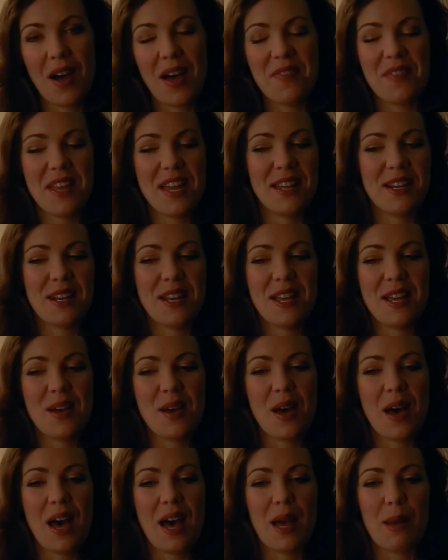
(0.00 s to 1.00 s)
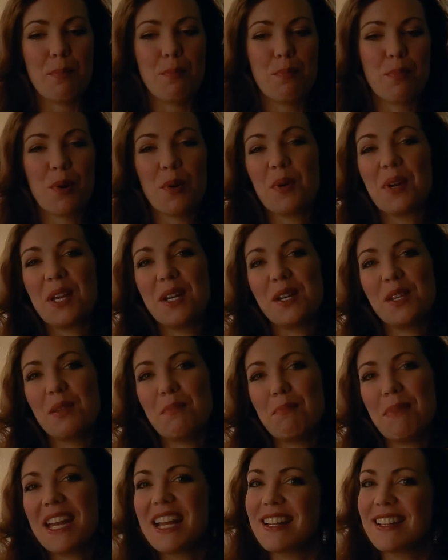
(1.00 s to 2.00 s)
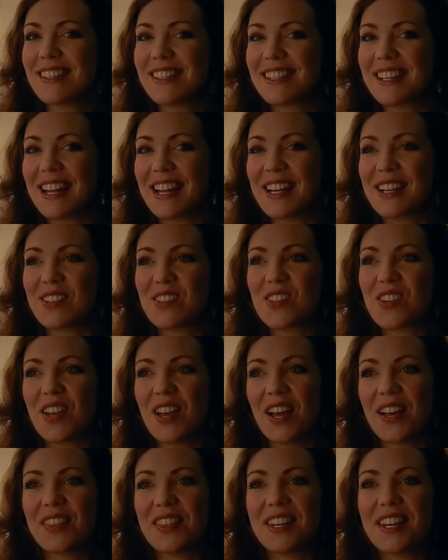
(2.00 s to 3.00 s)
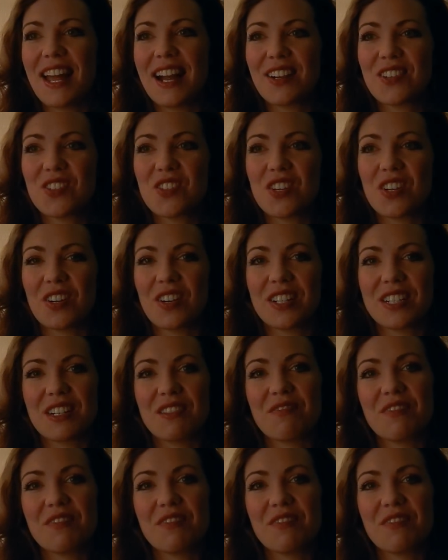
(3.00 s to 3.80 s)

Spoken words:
and then I broke into the main stage the next year. I did